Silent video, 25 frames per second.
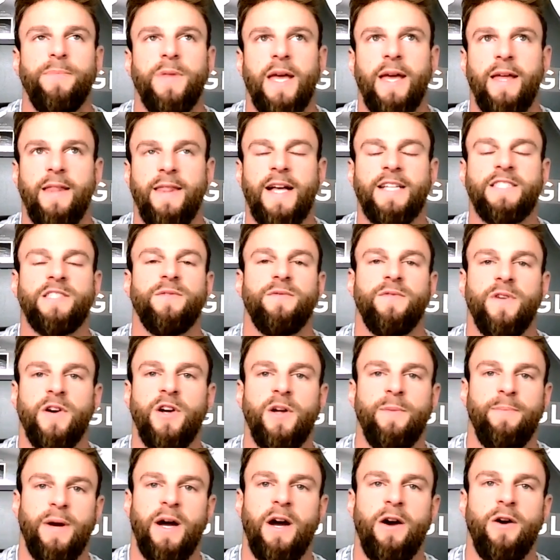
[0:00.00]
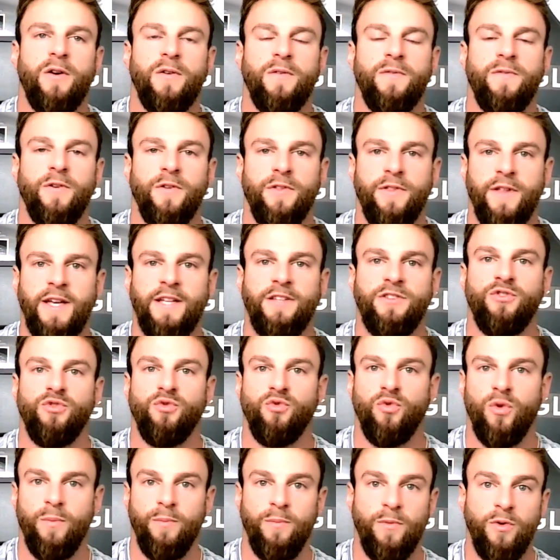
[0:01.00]
And that's a very powerful thing to
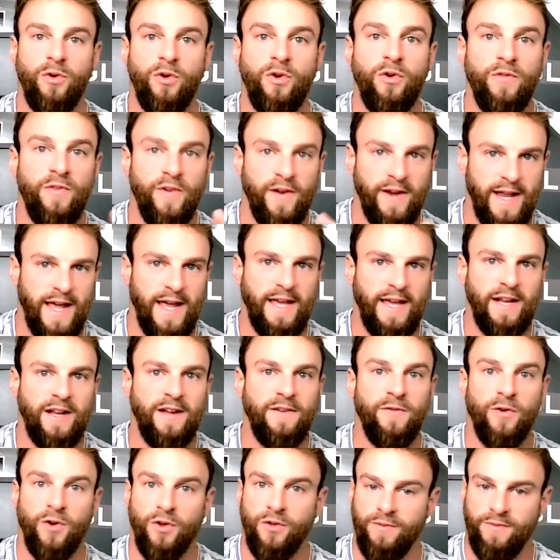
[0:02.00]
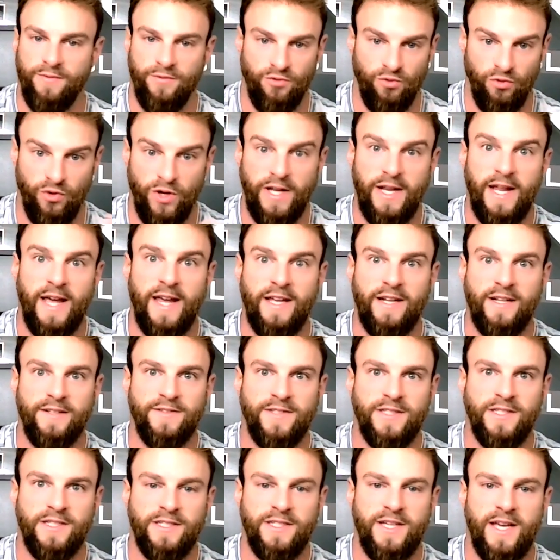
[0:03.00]
remove a negative, or three
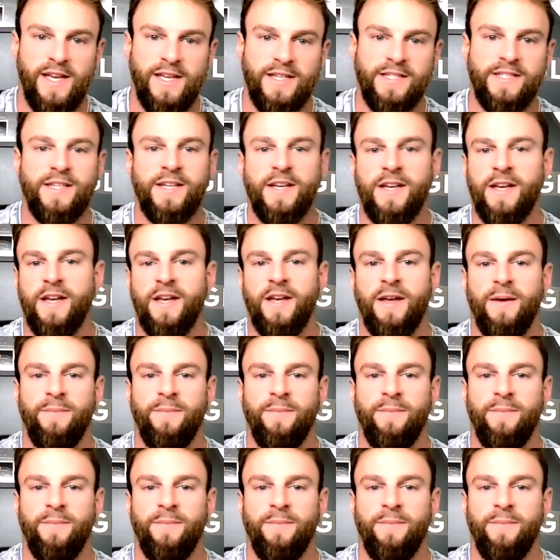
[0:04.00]
negatives in this case,